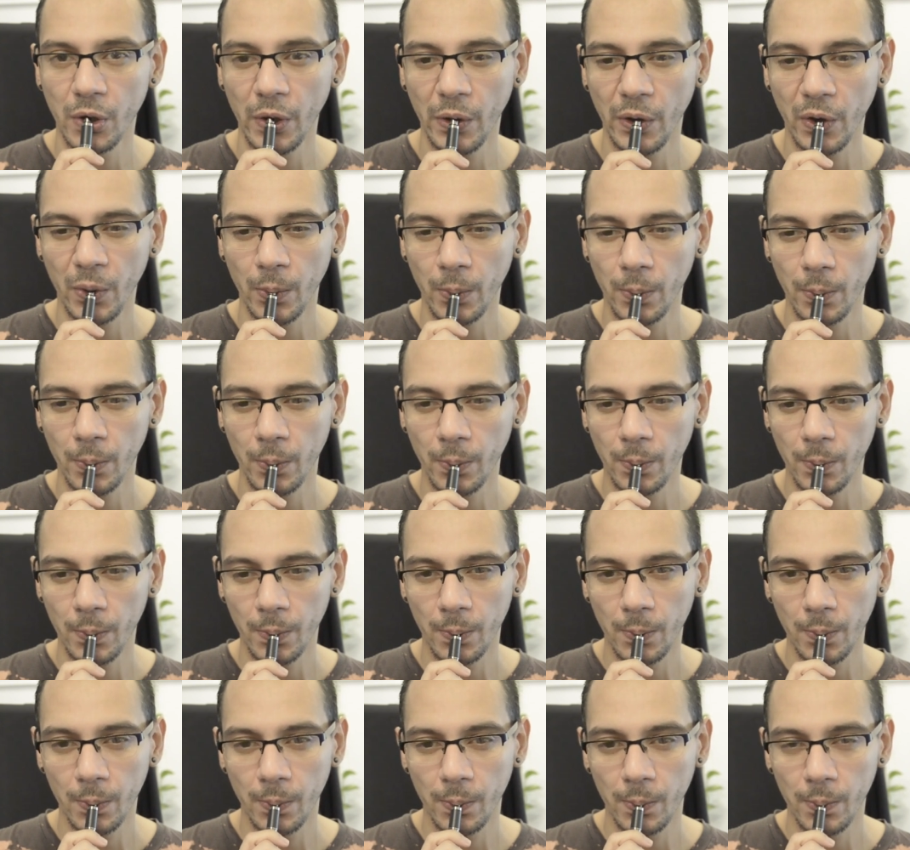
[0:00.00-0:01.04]

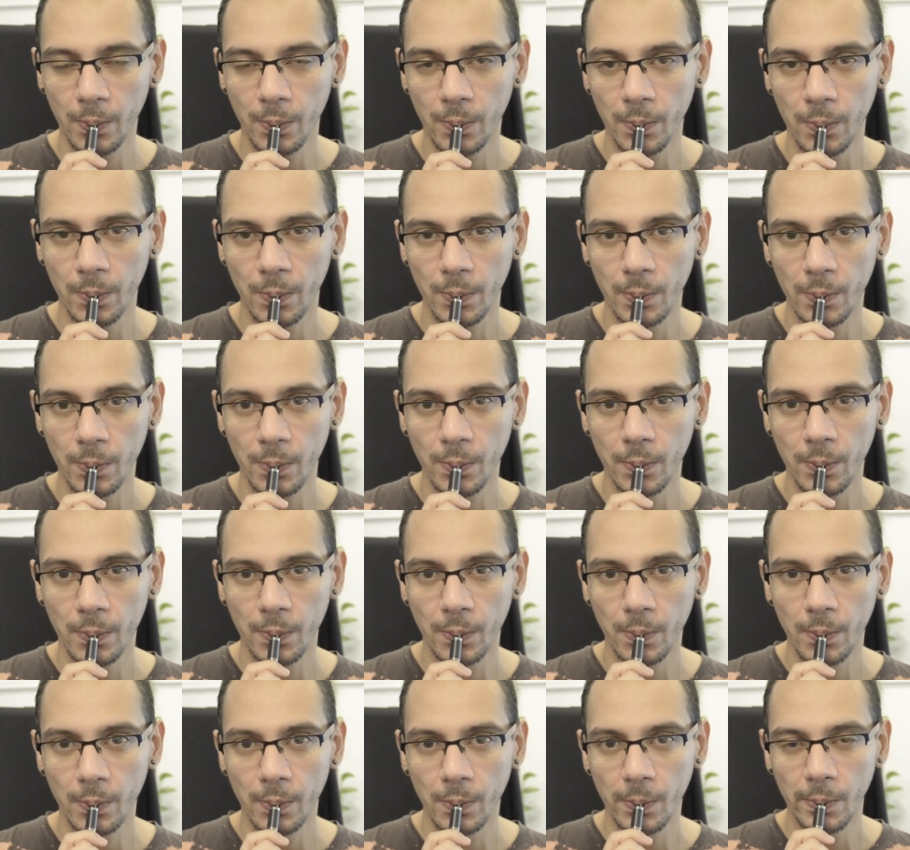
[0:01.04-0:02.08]

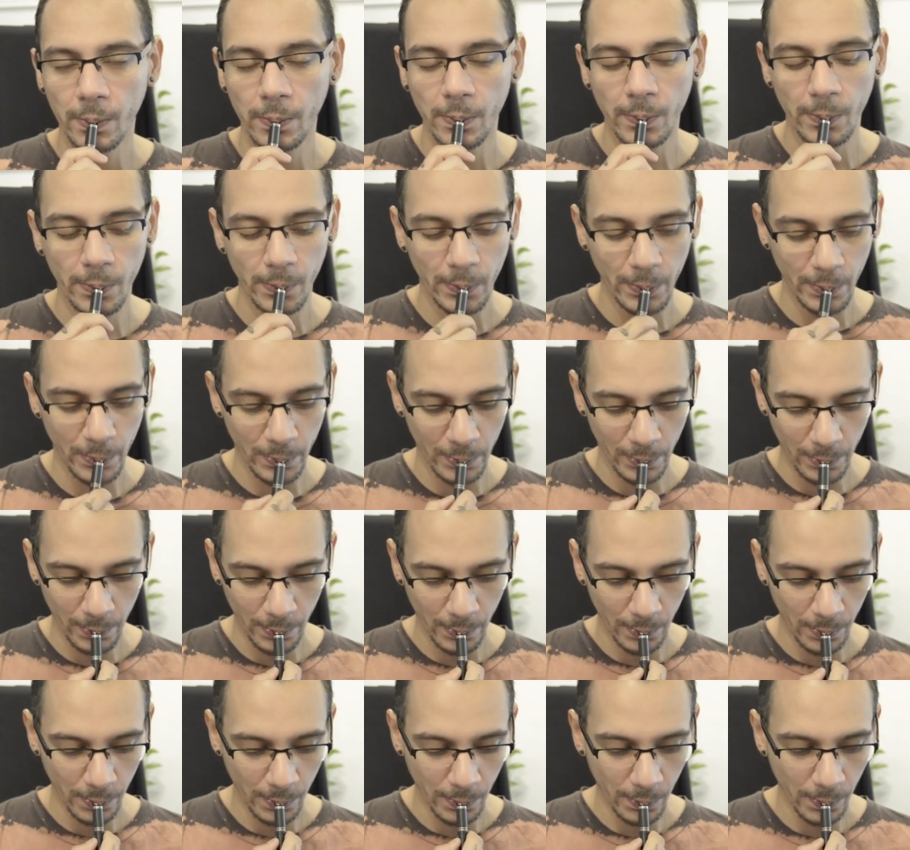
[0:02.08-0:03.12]

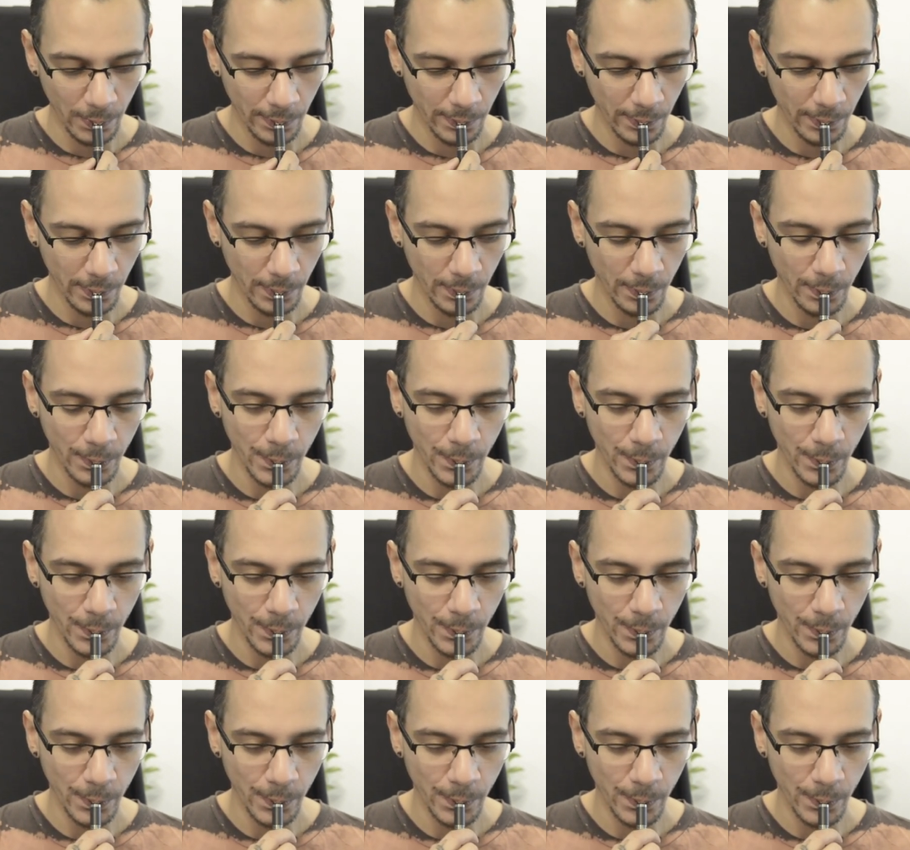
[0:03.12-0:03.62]
[no speech]